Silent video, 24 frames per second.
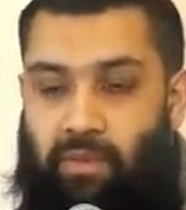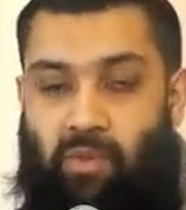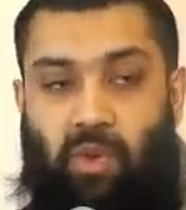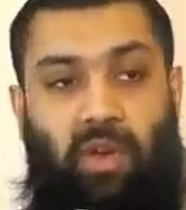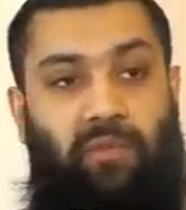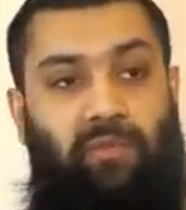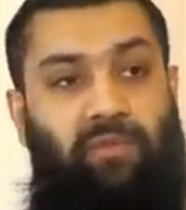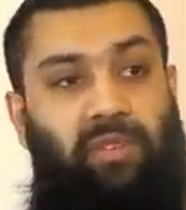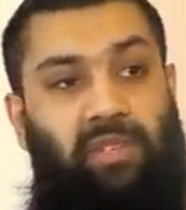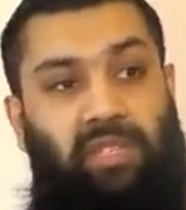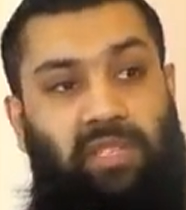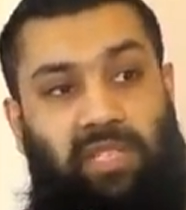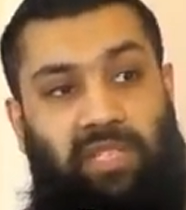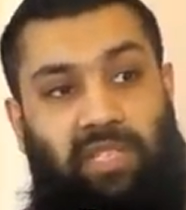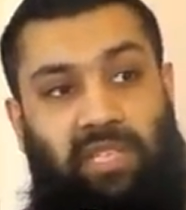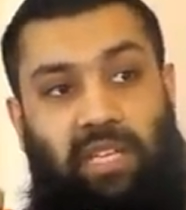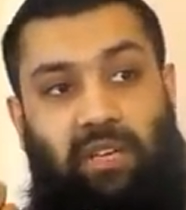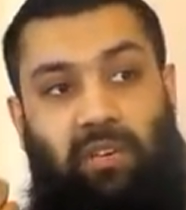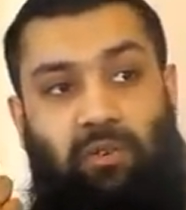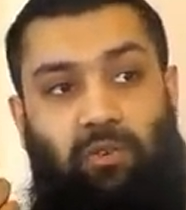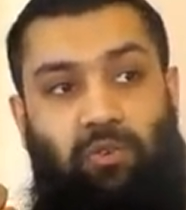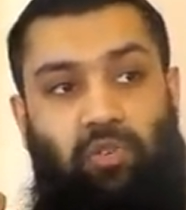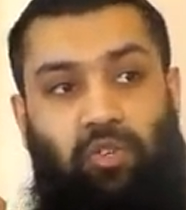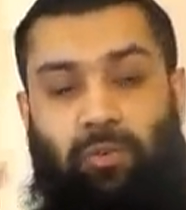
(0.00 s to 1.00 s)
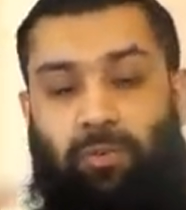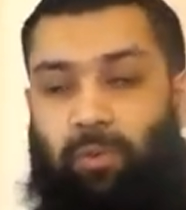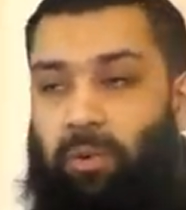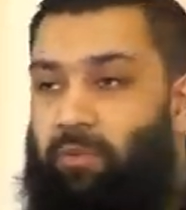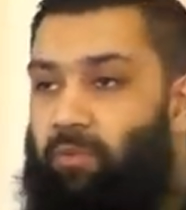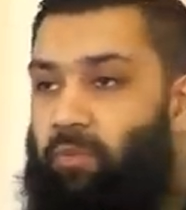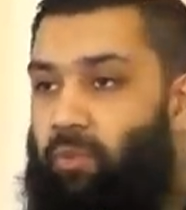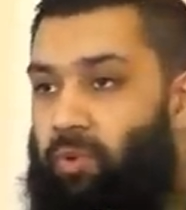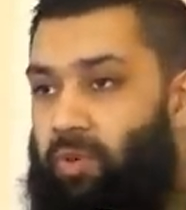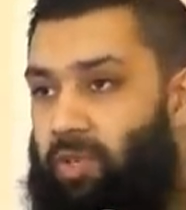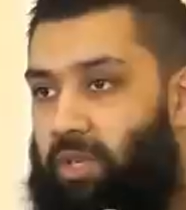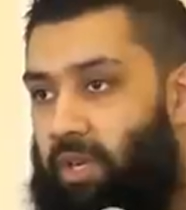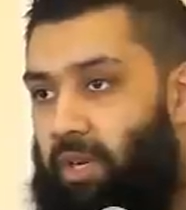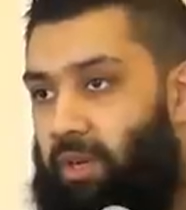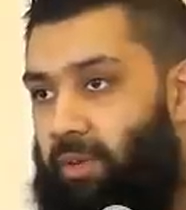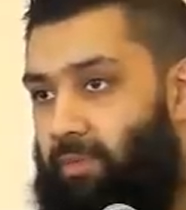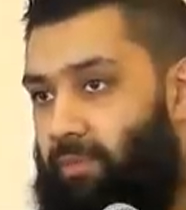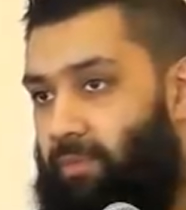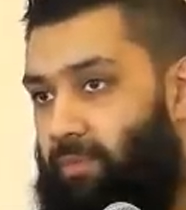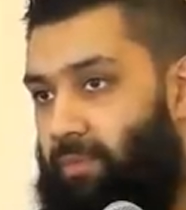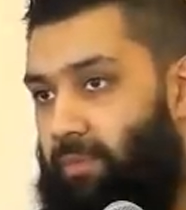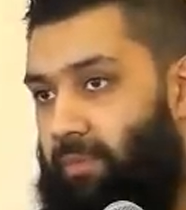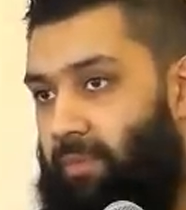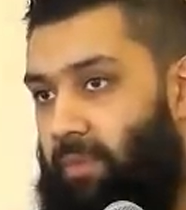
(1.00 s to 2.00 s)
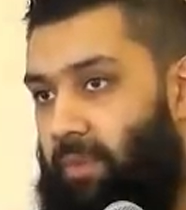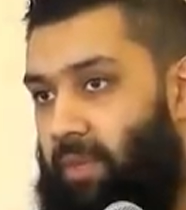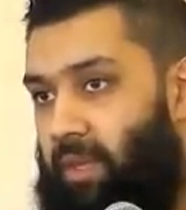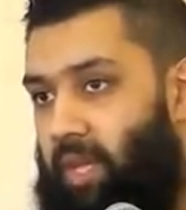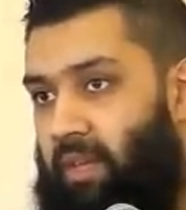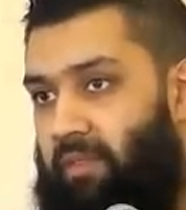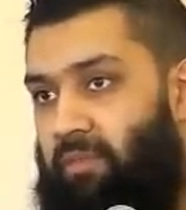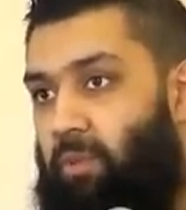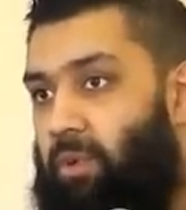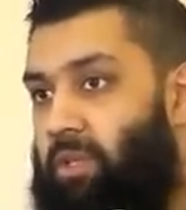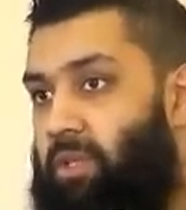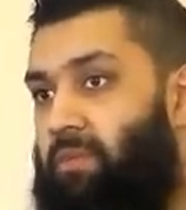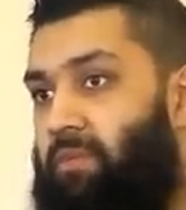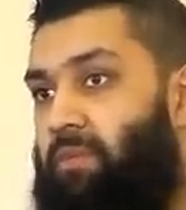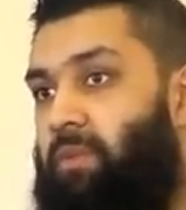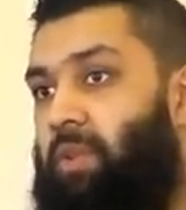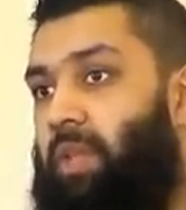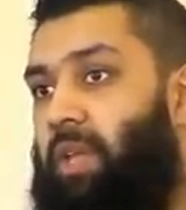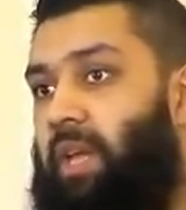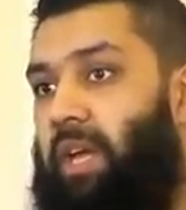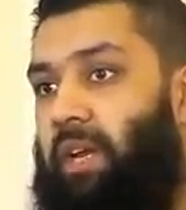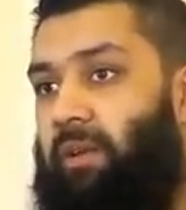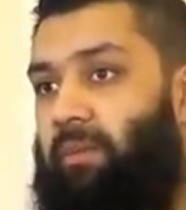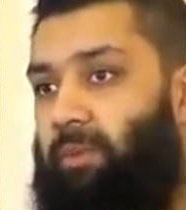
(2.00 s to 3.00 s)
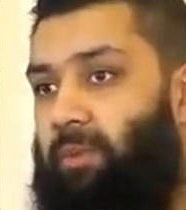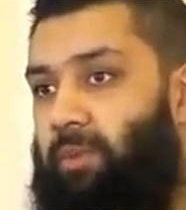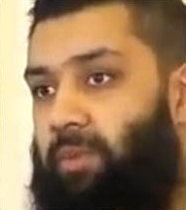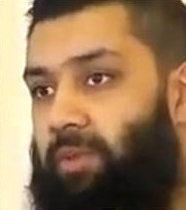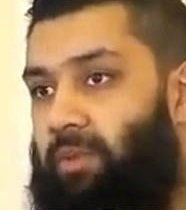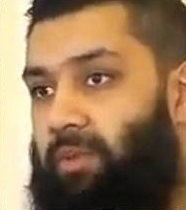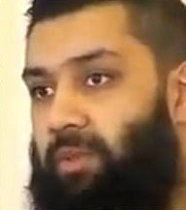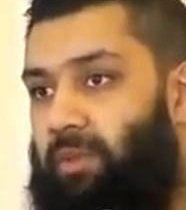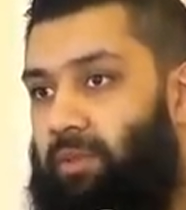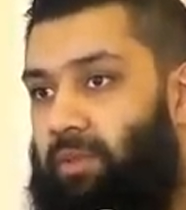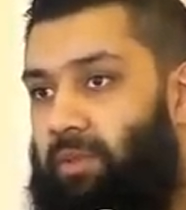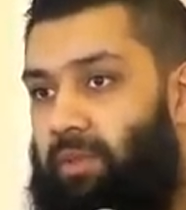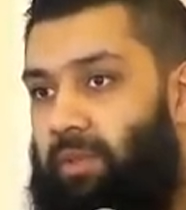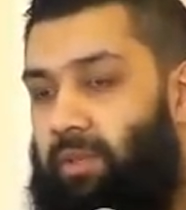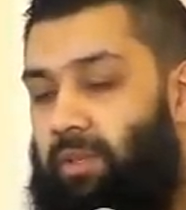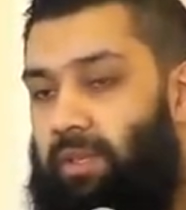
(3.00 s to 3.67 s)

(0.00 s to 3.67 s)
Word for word: Not even a single drop of water if it wasn't for the animals.